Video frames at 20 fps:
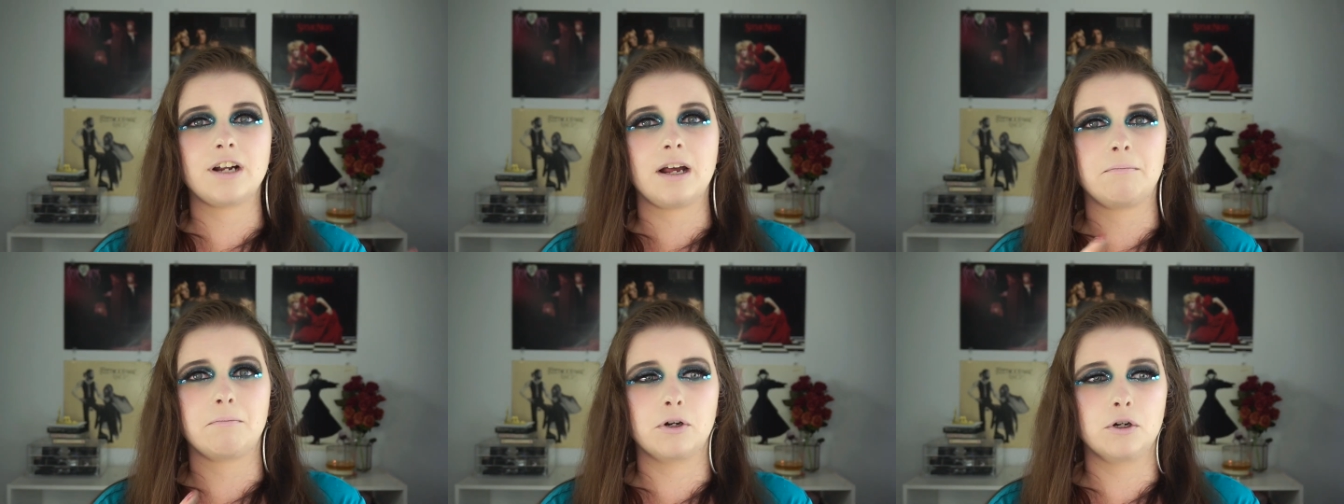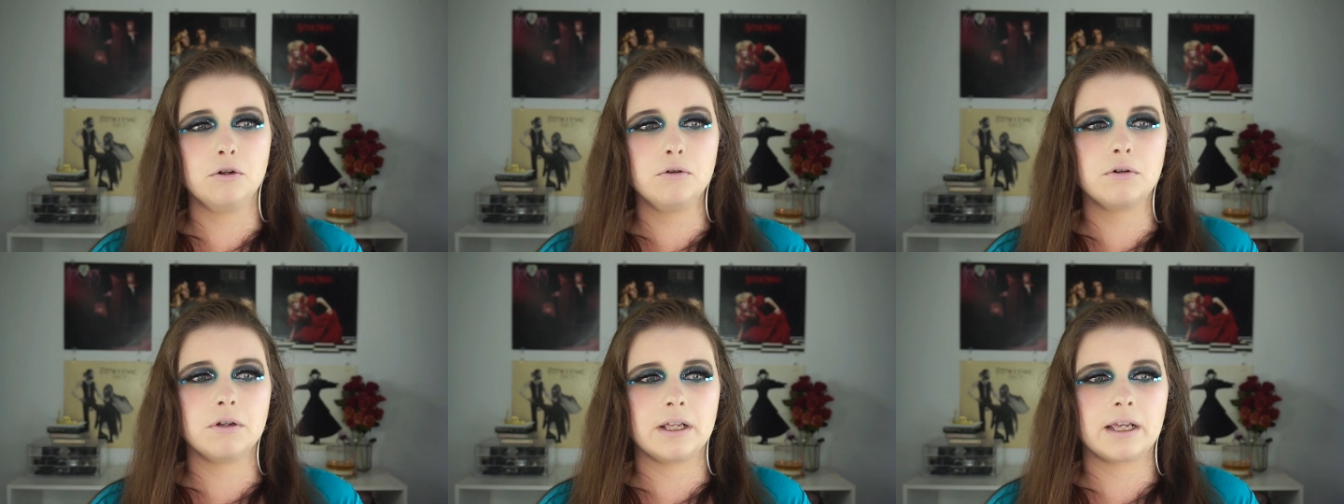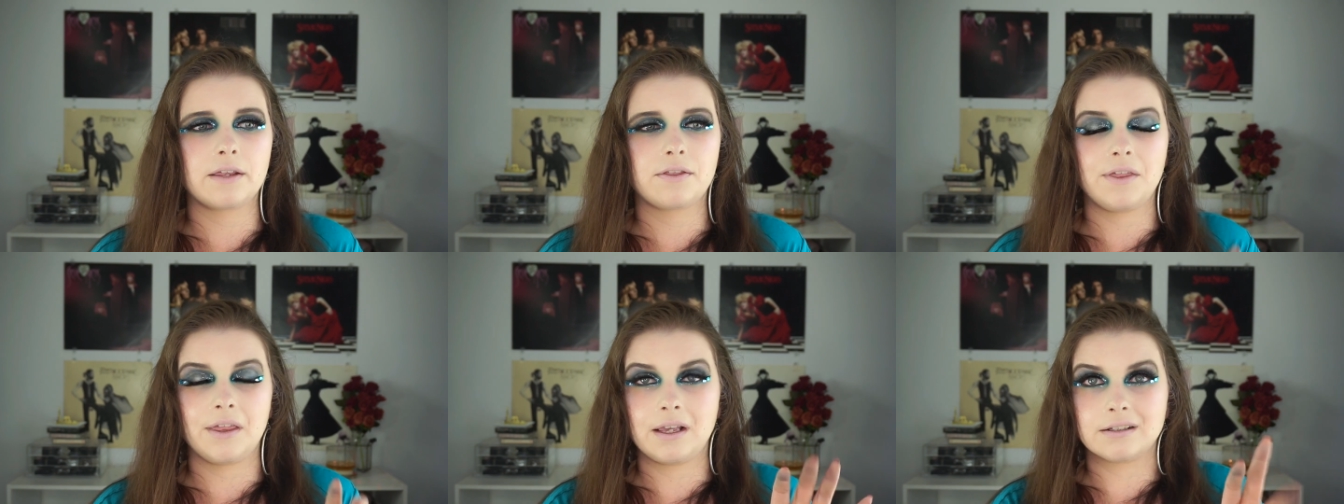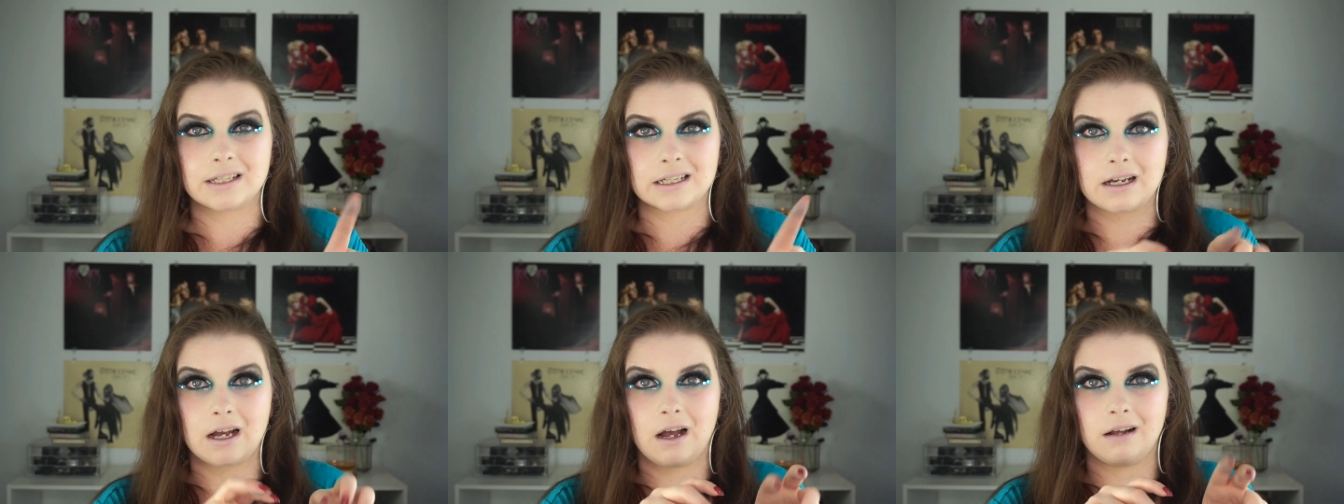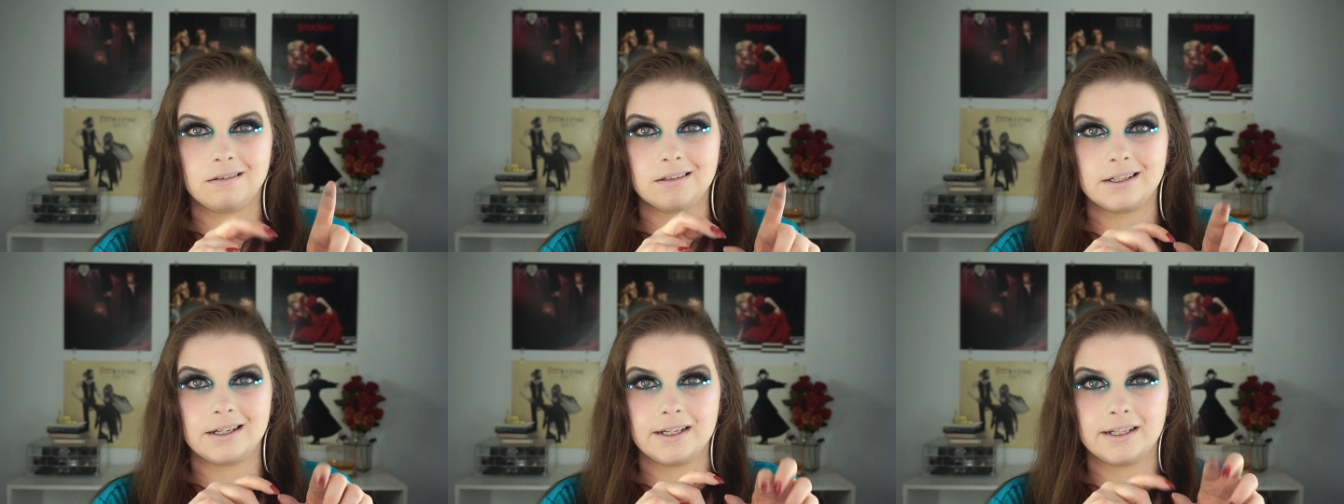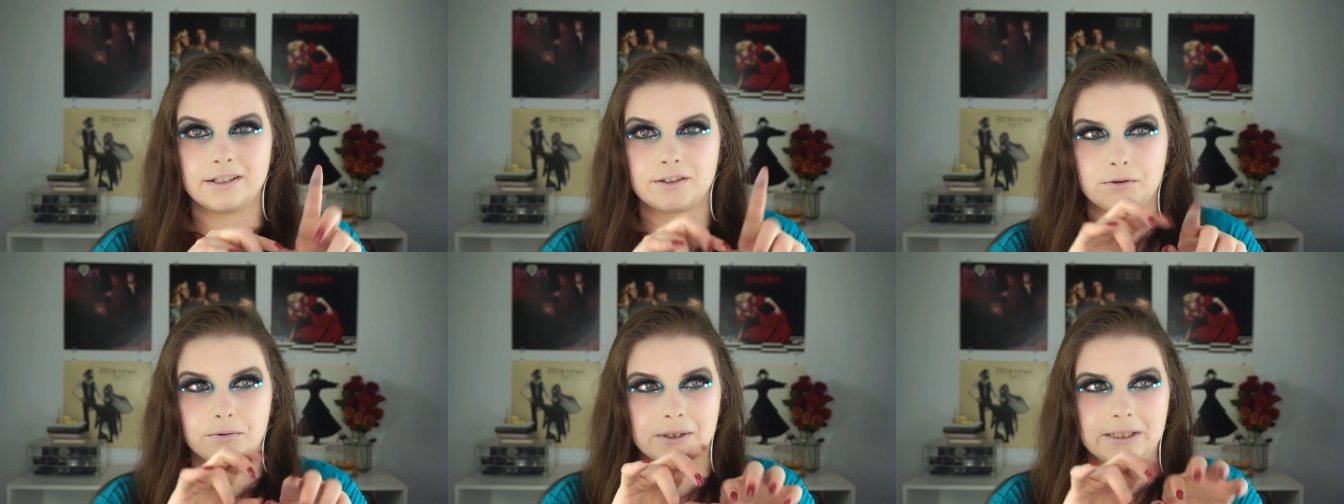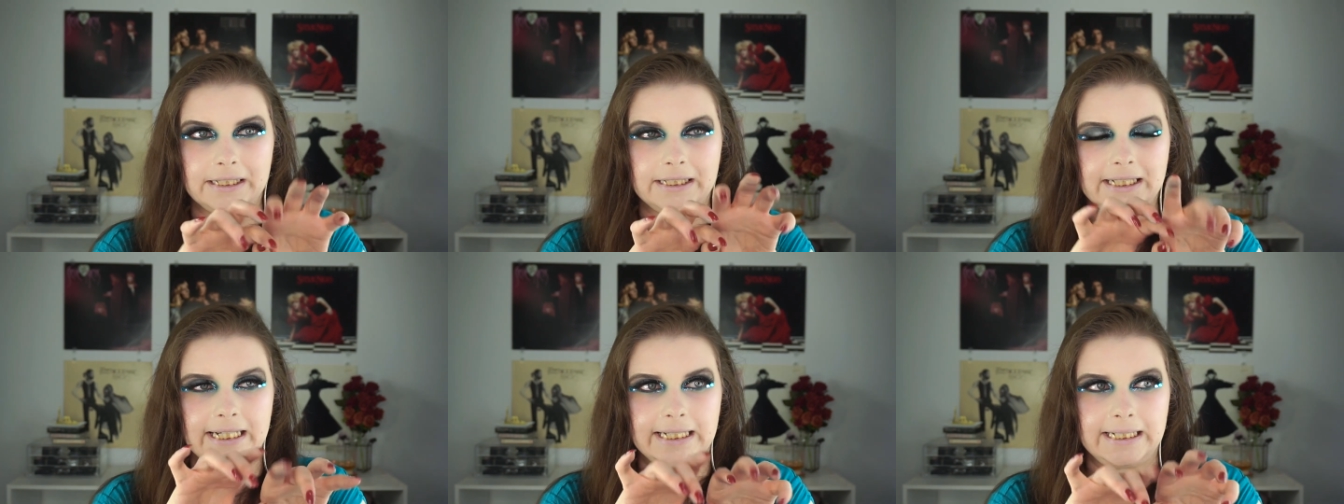I'm Googling things like holiday
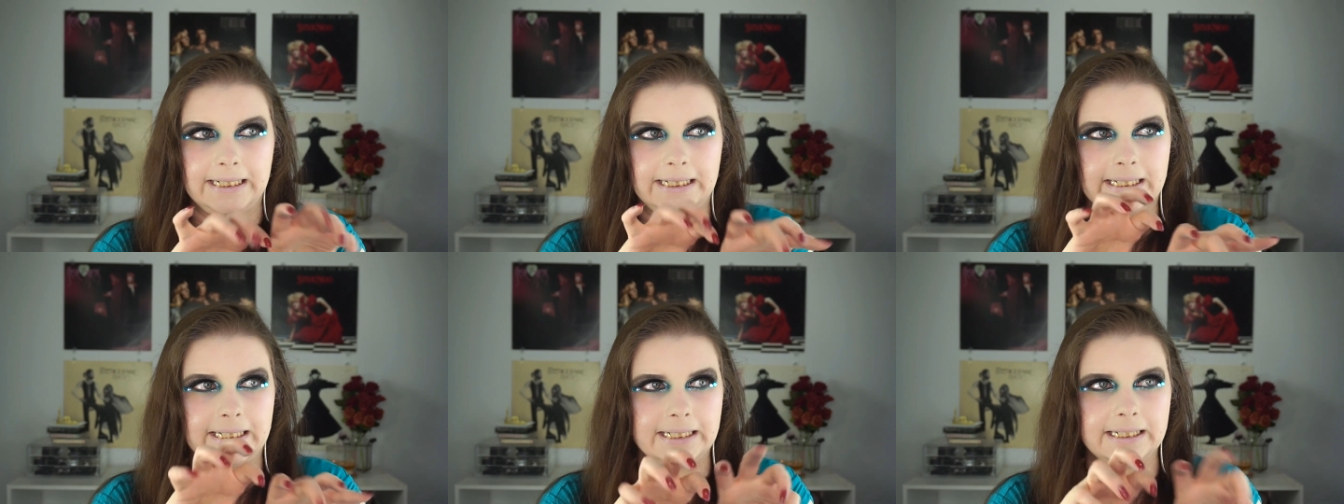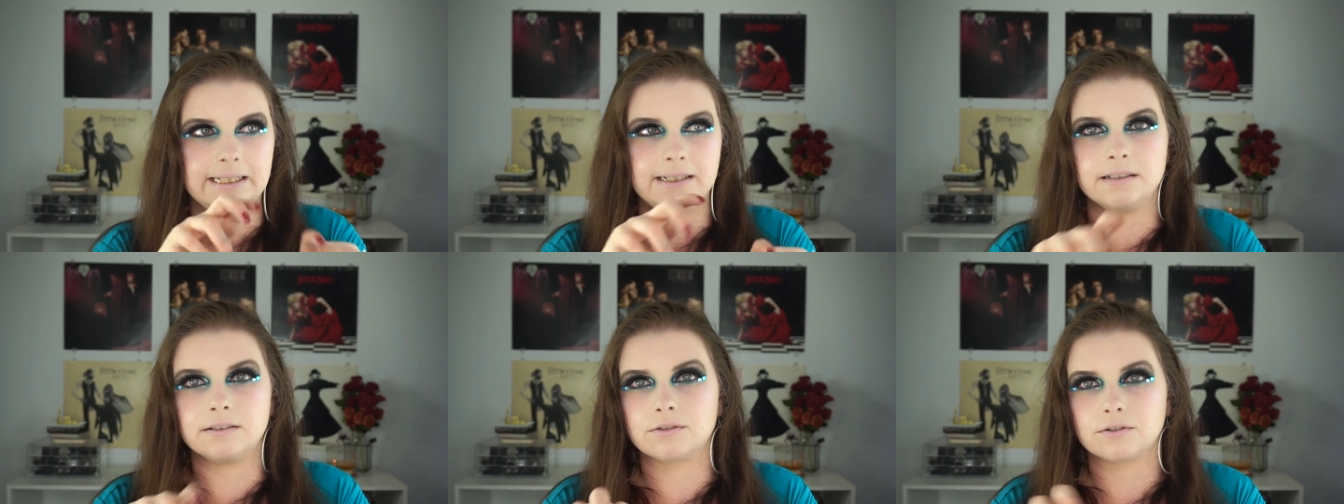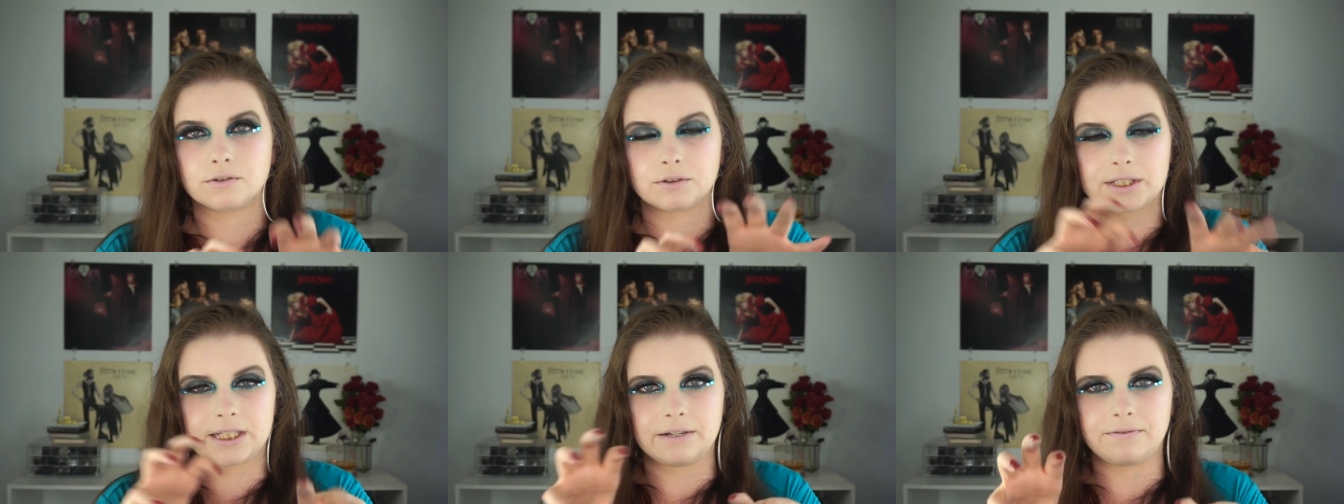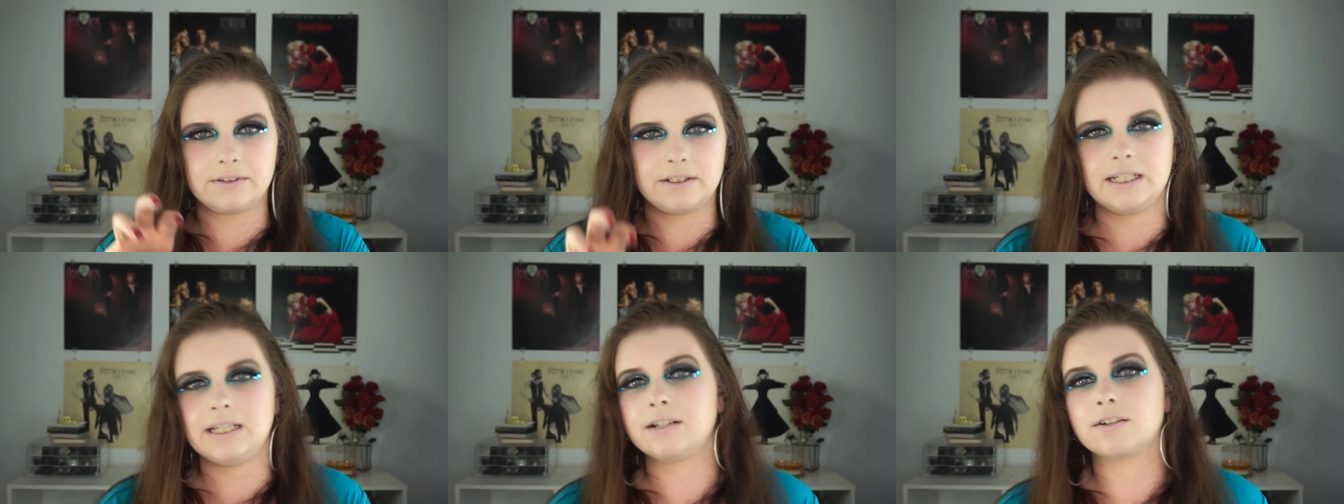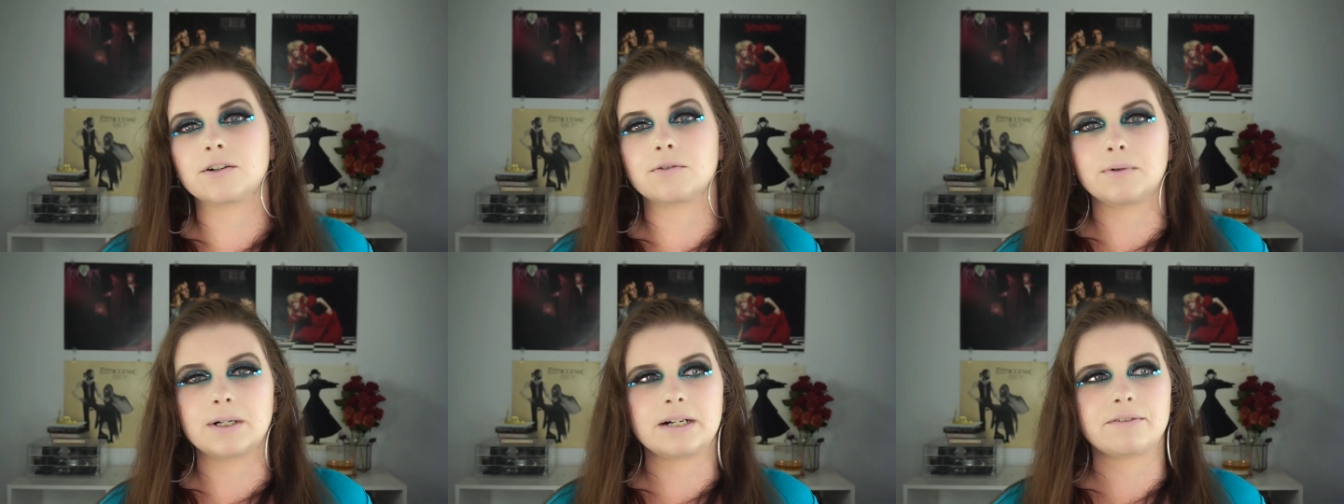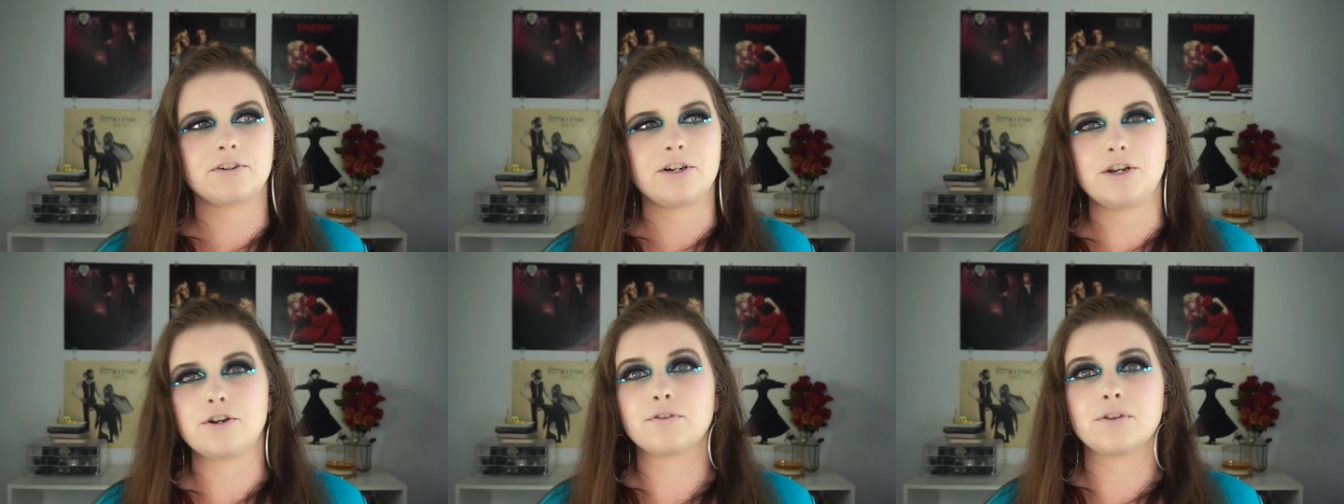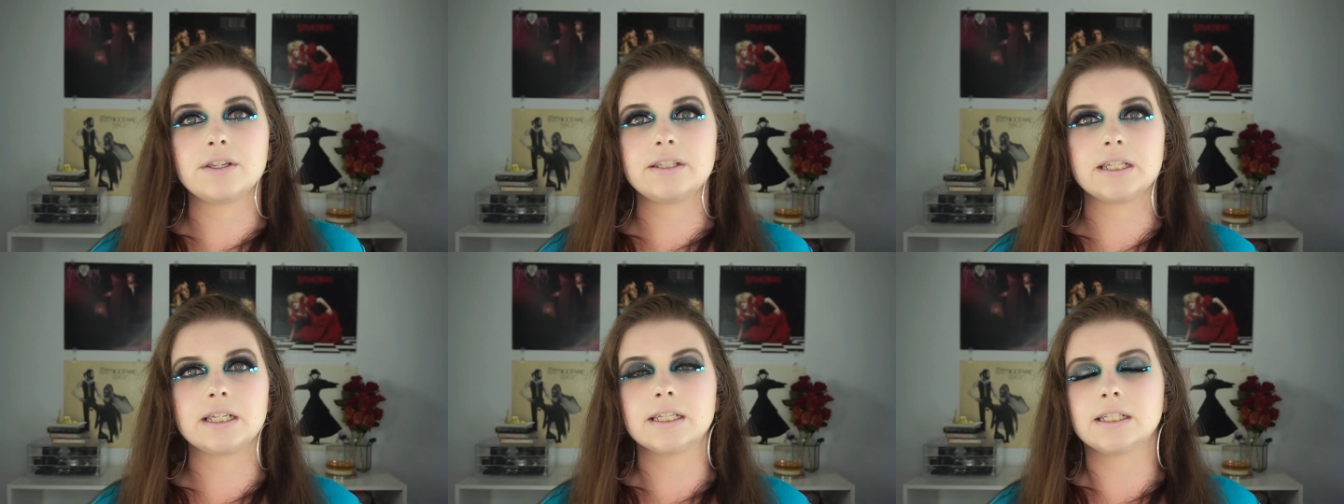2018 or 17 or whatever year
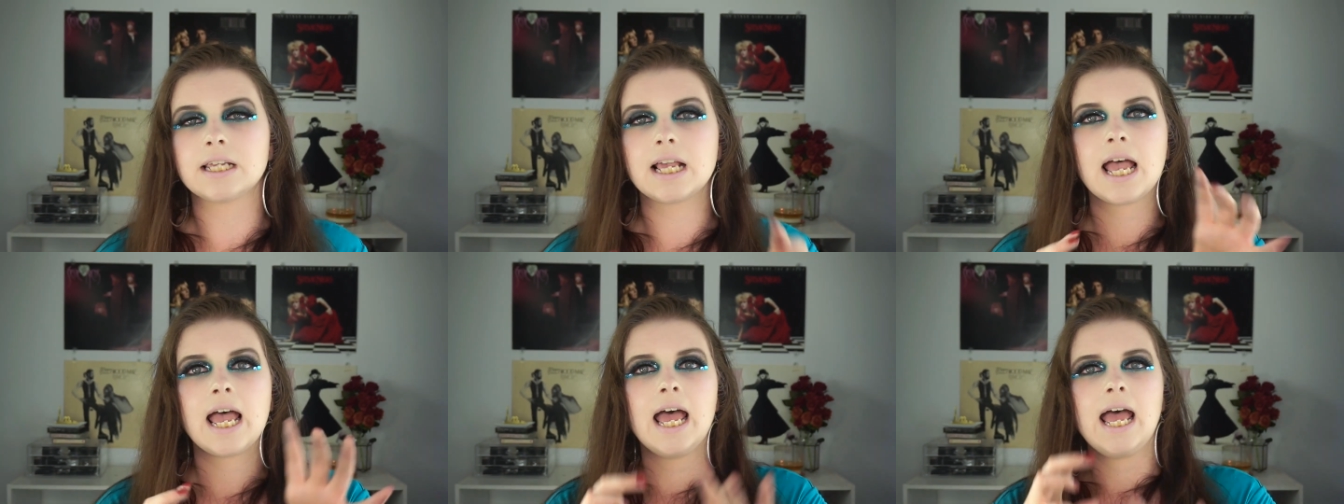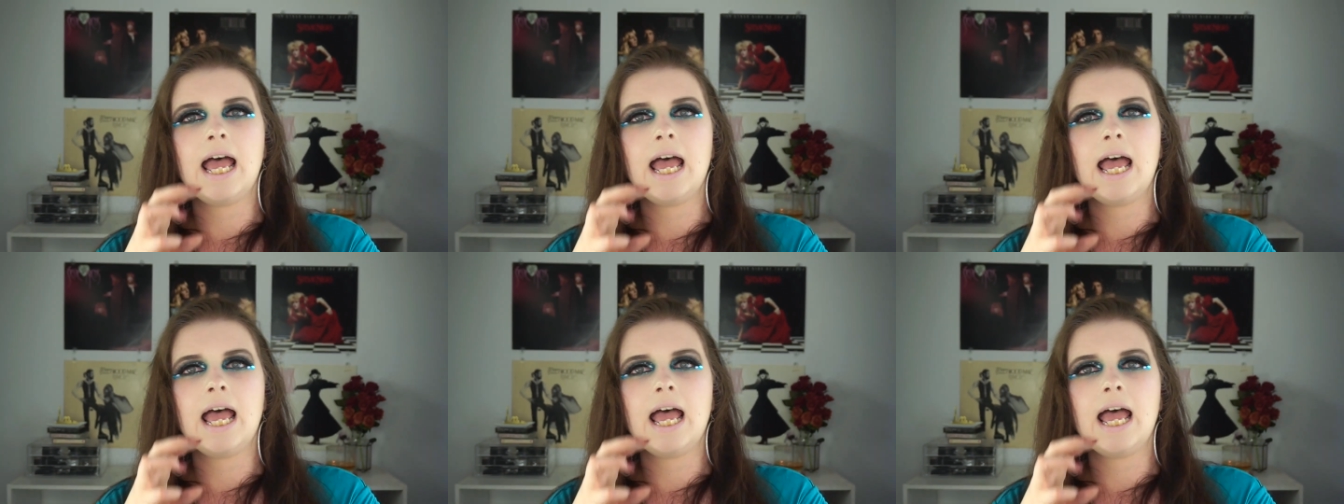this is.